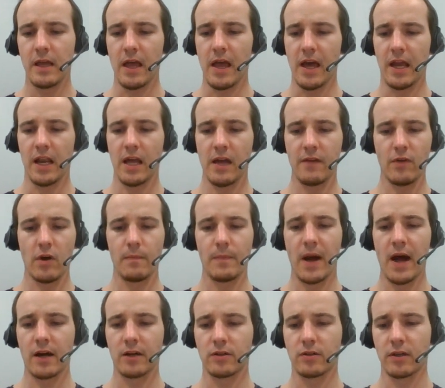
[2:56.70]
And have I
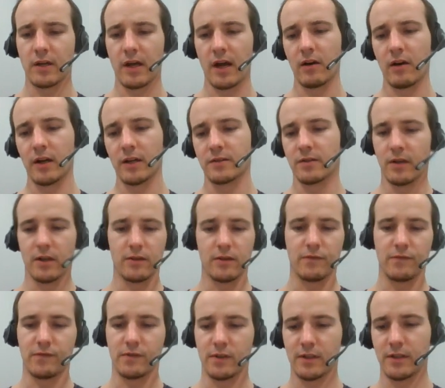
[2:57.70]
parked the car outside the
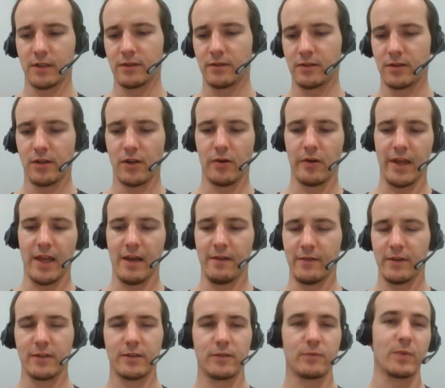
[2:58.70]
front? No, I
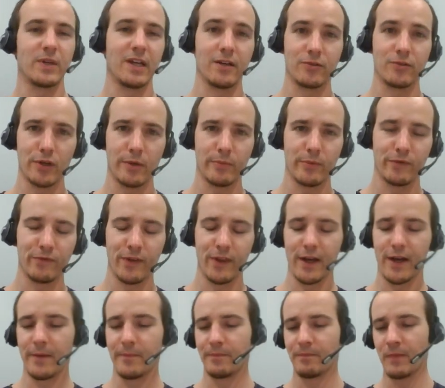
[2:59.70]
haven't. We get in trouble for
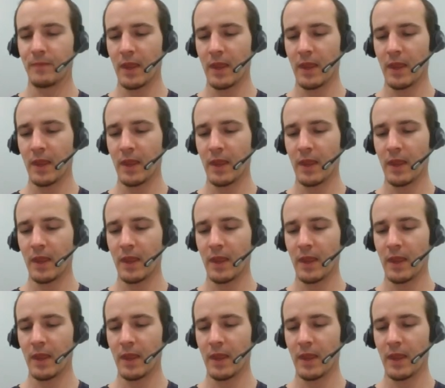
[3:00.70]
that.